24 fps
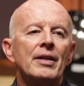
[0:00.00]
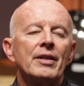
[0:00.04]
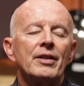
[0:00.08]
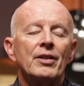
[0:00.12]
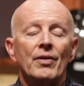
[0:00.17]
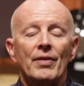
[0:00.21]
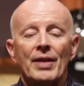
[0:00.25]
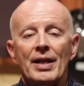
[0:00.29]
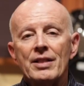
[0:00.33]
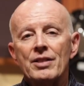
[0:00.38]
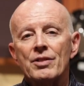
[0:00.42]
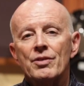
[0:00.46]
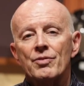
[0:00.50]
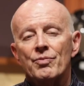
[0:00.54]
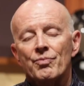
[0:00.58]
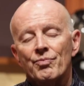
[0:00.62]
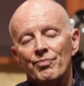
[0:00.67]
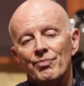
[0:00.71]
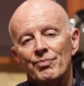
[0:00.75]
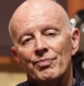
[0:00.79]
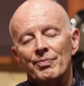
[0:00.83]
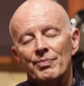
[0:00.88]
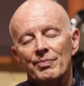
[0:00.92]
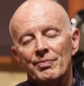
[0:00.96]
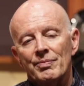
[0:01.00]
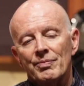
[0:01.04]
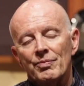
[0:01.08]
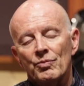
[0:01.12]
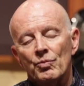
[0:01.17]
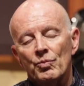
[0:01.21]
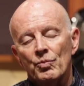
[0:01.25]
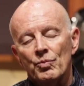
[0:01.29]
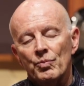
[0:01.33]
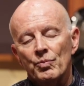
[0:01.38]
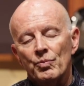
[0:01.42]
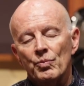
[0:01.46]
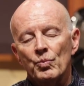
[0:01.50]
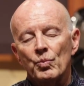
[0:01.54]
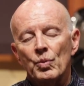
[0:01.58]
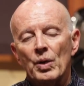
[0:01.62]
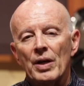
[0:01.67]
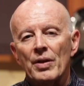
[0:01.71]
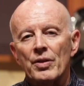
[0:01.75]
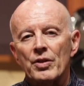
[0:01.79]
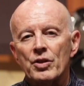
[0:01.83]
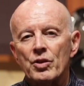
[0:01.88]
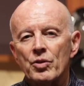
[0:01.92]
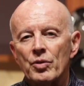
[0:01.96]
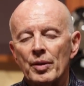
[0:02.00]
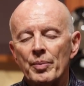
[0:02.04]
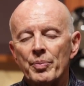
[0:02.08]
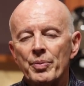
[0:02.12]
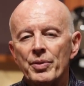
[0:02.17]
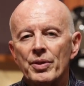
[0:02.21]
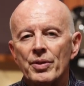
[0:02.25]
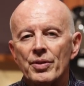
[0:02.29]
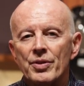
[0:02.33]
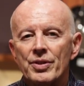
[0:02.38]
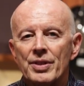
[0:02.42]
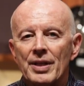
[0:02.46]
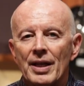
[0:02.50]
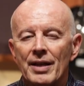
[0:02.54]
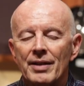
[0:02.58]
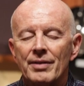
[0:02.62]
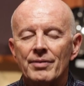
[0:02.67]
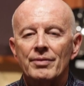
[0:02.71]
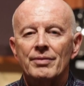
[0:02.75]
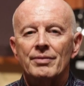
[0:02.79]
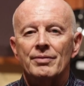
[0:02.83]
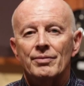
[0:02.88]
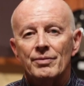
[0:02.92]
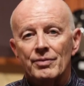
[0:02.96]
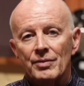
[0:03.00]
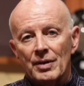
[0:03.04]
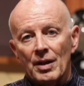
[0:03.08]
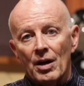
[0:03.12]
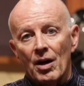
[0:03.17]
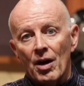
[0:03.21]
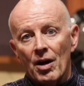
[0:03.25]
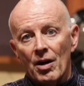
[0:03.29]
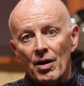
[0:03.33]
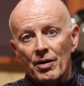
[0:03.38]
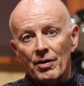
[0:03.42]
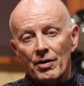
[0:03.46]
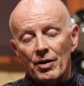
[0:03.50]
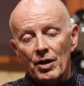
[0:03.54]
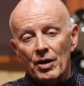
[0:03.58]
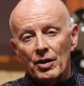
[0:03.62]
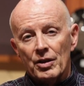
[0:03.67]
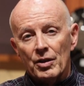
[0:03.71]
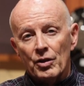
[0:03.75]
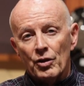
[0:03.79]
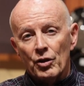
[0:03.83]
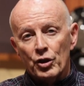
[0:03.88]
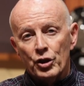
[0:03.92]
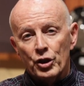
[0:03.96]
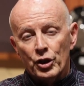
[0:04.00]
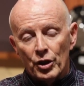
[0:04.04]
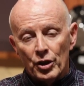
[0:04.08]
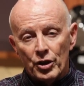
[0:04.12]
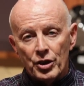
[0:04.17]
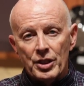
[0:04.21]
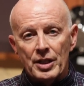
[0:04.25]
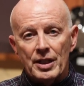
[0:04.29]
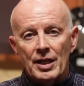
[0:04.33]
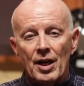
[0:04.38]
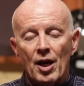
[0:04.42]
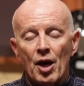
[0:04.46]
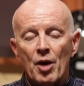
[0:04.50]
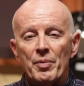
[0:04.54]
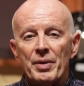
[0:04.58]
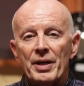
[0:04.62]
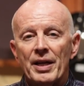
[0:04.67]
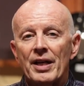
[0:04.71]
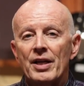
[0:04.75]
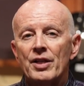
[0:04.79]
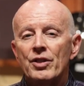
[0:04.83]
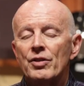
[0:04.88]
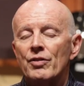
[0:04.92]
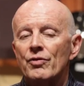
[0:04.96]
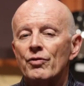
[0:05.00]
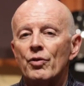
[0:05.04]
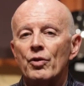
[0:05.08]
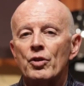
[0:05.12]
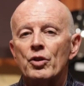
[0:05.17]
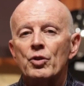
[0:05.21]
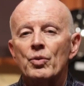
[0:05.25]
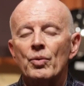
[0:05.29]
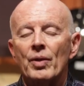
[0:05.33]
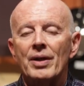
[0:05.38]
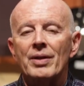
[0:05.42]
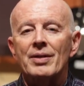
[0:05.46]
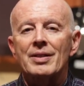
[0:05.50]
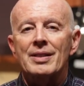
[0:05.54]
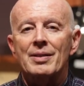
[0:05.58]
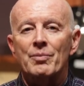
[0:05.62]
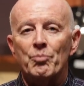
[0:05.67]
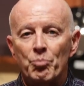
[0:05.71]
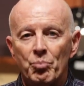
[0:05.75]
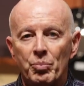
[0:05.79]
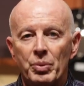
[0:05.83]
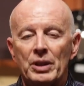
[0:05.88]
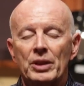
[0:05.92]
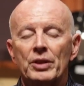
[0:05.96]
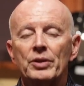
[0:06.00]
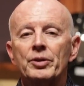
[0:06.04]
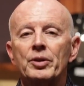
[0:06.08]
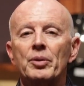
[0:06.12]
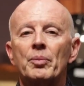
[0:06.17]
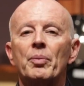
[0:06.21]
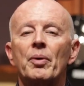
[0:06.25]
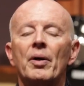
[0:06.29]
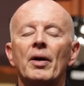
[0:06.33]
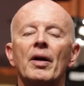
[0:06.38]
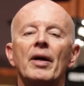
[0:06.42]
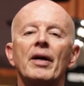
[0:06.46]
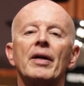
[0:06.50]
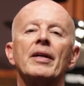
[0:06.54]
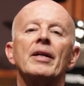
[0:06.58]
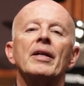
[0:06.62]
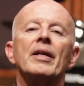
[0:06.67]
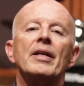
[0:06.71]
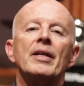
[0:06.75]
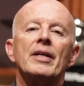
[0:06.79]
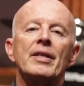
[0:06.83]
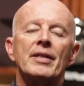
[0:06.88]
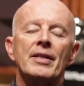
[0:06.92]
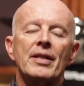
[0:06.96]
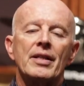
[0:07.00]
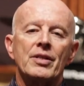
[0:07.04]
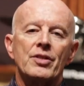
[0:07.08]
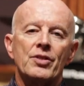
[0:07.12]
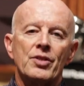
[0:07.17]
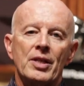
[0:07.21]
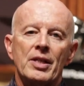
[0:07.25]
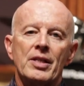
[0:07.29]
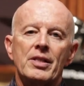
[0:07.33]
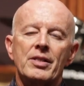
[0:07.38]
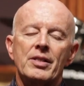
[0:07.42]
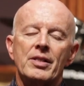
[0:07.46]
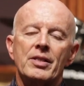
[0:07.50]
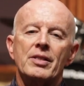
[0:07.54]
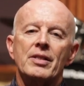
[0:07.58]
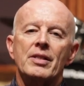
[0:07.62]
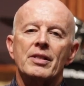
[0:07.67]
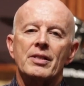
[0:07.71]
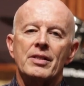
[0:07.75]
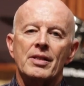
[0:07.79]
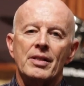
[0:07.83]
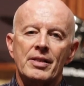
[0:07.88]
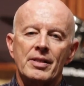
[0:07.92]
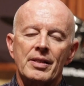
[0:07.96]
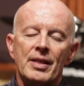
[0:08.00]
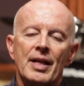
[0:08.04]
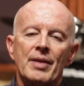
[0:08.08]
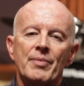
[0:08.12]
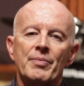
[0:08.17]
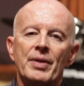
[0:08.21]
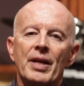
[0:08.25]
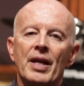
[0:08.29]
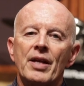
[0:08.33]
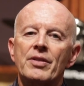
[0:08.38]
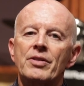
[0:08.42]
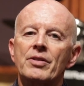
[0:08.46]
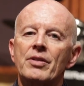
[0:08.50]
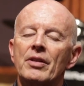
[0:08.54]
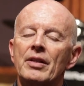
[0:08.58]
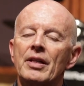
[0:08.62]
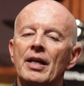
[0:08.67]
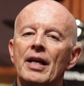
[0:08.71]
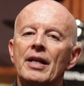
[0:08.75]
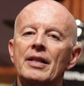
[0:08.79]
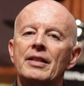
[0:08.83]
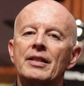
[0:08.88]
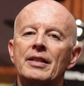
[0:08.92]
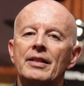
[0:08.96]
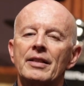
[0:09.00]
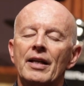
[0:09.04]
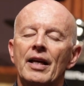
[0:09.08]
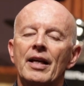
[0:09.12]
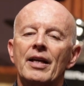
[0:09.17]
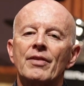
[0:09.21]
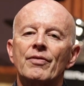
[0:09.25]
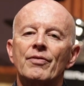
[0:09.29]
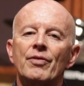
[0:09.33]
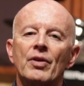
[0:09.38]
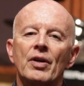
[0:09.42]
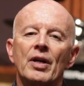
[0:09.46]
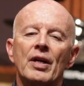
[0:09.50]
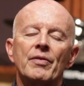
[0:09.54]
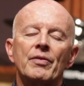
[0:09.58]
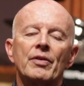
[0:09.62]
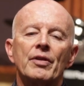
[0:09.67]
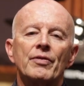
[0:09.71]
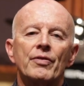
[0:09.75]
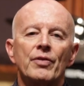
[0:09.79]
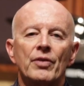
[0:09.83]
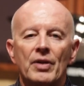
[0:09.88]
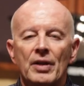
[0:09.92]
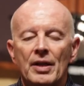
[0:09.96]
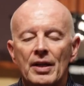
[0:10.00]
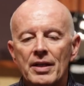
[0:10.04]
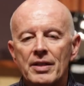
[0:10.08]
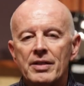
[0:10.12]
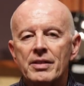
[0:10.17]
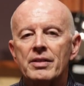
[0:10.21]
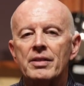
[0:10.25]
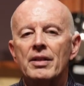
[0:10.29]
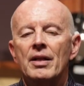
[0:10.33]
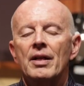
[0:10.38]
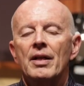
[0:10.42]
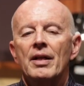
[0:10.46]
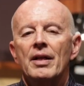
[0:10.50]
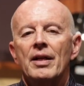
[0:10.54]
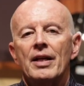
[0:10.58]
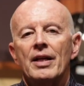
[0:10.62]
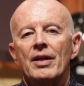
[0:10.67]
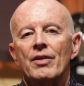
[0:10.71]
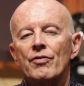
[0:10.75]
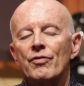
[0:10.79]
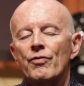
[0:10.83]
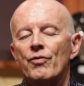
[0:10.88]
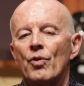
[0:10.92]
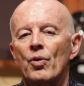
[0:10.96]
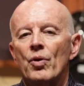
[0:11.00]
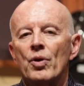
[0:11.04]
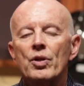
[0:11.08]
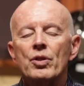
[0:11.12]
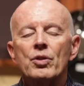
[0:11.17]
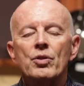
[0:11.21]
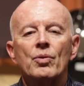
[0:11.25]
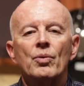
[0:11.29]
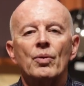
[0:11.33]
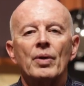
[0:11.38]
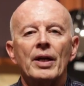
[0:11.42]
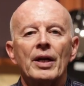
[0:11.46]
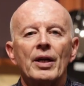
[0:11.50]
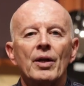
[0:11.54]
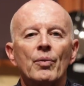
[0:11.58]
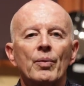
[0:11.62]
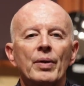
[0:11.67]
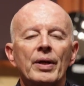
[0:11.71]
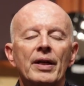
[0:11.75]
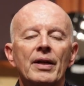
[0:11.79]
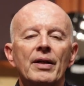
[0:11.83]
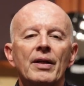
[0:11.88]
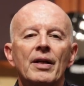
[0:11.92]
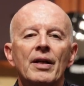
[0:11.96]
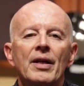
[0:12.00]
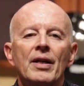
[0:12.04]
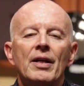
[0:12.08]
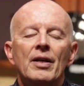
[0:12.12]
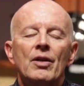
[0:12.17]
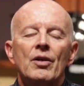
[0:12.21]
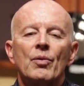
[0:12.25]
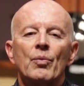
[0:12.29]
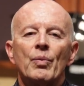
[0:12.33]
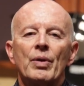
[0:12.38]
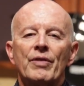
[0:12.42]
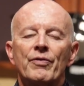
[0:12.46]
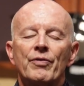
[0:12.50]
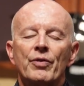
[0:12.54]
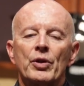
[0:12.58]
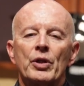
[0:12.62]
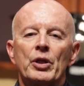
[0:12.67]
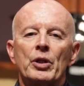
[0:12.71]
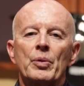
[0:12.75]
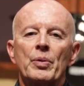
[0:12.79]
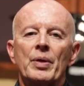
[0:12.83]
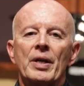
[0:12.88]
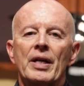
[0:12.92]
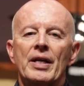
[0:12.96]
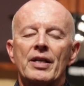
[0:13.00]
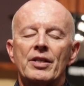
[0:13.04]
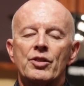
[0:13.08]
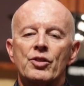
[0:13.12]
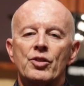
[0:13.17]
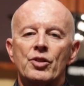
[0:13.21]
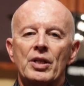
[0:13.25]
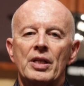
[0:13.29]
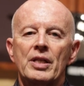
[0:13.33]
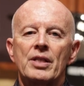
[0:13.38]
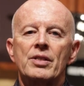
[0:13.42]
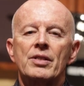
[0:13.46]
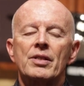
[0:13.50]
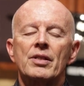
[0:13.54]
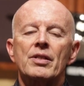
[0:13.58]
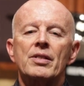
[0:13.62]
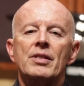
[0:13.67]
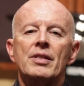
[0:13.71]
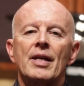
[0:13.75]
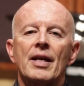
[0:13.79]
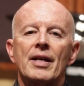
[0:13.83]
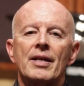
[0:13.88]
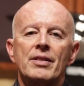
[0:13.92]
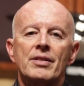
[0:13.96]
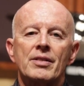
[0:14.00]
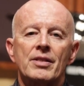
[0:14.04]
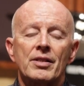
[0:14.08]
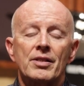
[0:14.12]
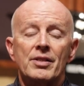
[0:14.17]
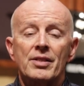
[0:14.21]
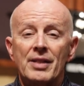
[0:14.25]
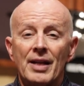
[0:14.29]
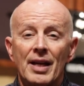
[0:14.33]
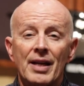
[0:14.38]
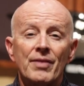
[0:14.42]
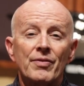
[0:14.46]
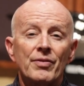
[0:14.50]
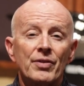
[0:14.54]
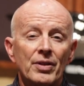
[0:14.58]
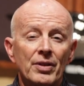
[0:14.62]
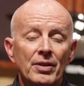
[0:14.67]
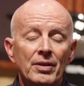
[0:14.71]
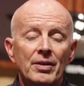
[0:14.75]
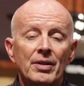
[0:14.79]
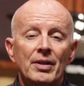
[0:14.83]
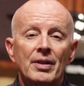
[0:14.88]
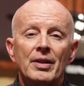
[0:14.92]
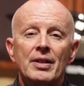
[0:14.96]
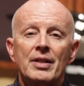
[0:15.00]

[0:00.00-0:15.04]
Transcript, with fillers: you know, that's one of the scriptures that our church denomination, Foursquare, is built upon that Jesus is the same yesterday, today, and forever. For us in Foursquare, we refer to it as Jesus as Savior,